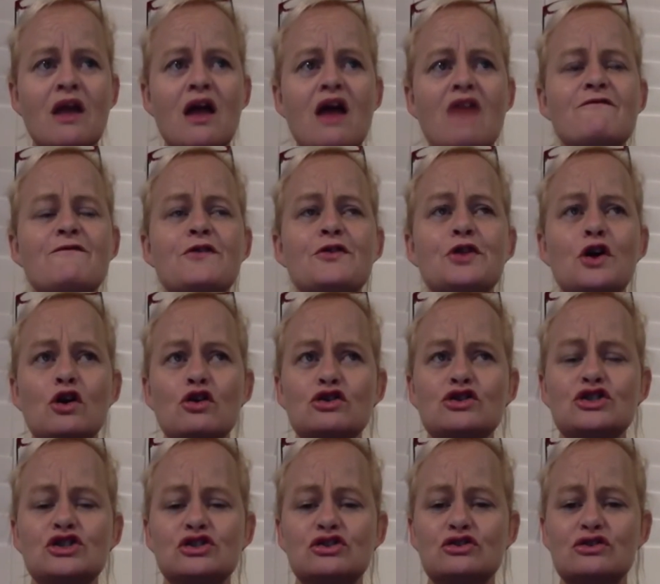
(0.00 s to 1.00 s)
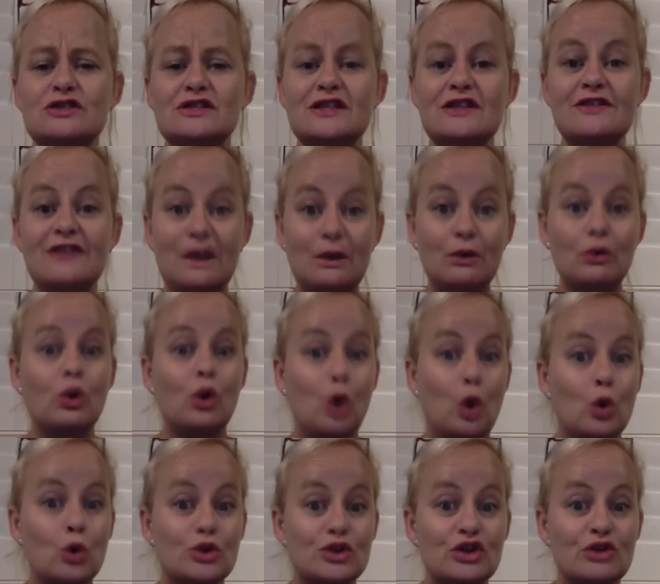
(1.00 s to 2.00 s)
And for those students, they will
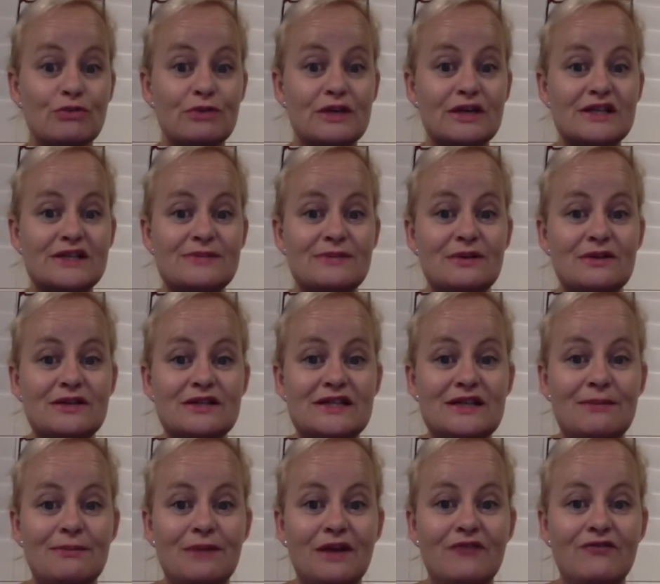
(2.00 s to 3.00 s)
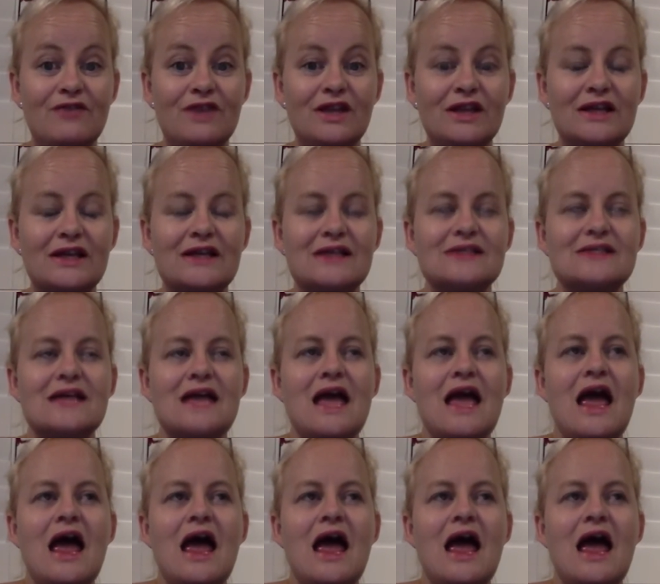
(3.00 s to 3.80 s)
also be experiencing big feelings.